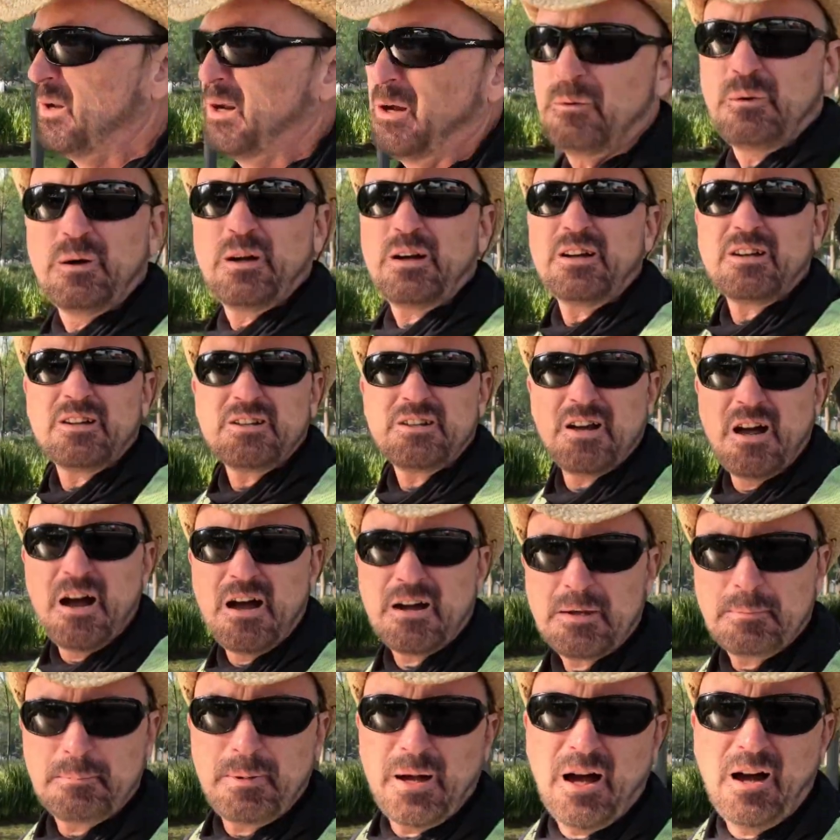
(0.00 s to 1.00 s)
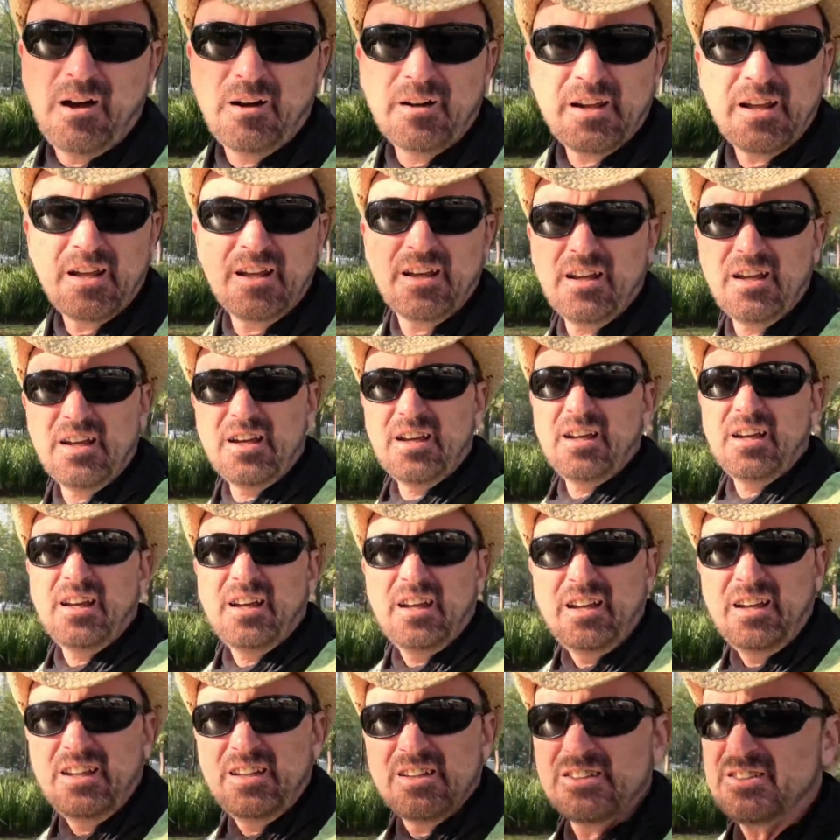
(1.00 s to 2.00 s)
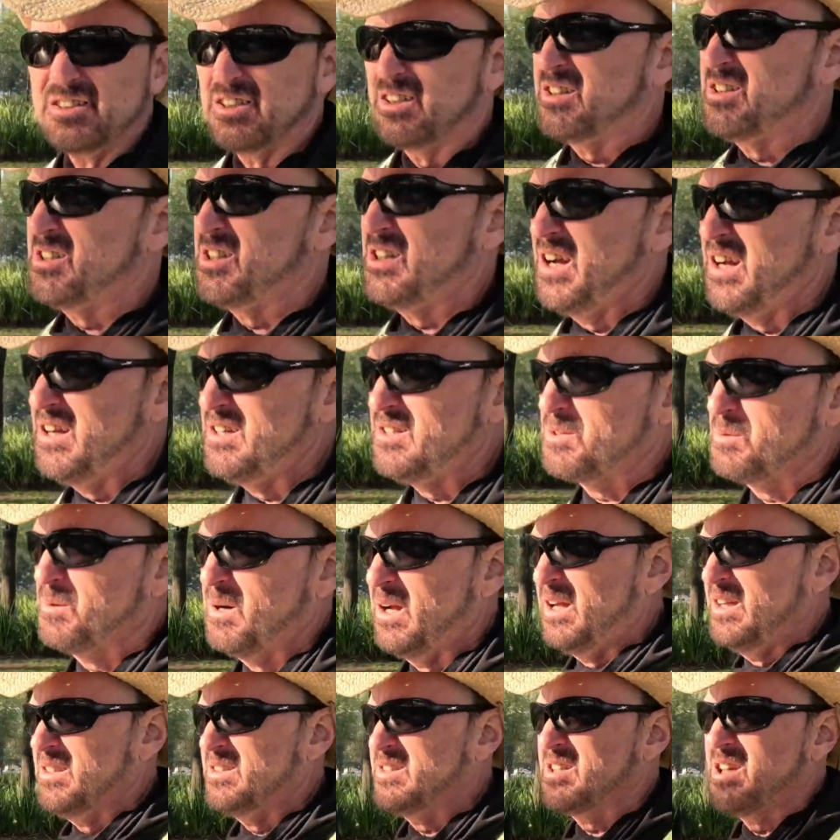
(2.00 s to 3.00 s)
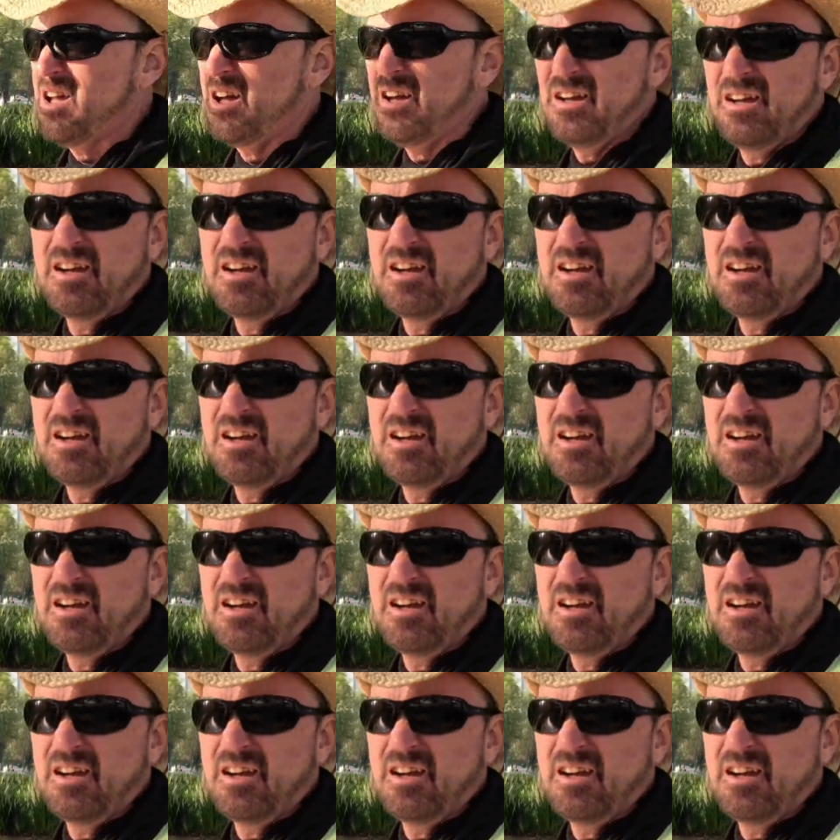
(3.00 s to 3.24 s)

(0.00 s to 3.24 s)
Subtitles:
I wanted to talk about is exchange rates.